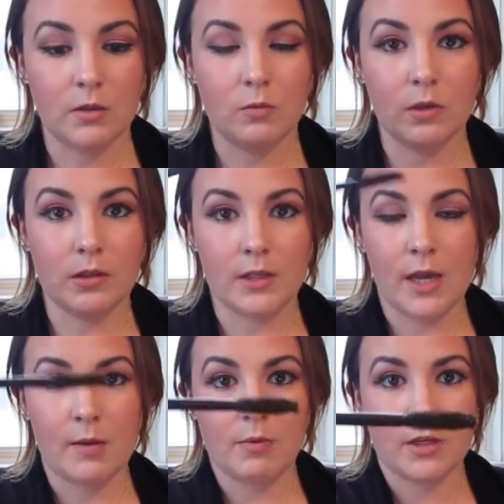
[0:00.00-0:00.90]
with the
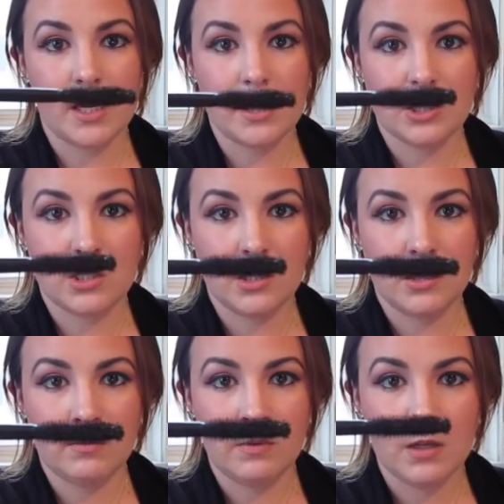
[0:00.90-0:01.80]

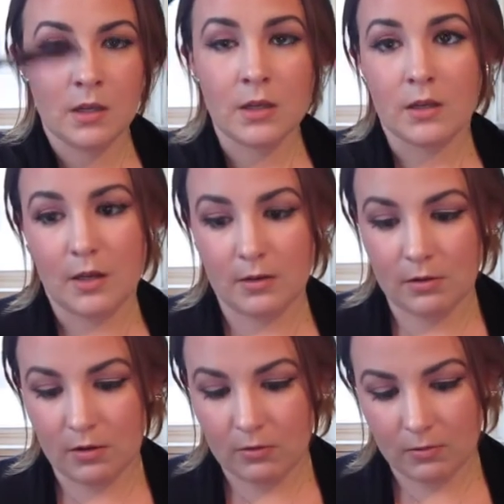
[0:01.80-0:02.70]
application. I
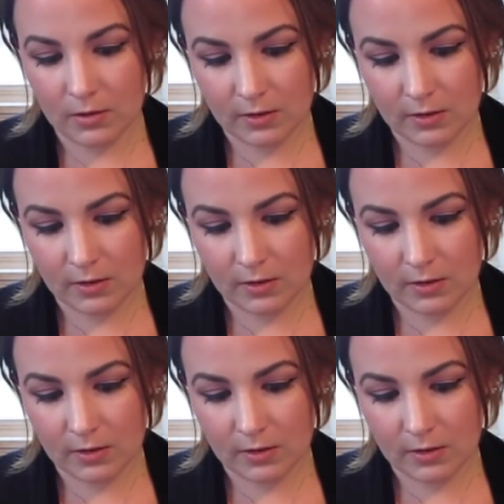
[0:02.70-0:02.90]
don't know,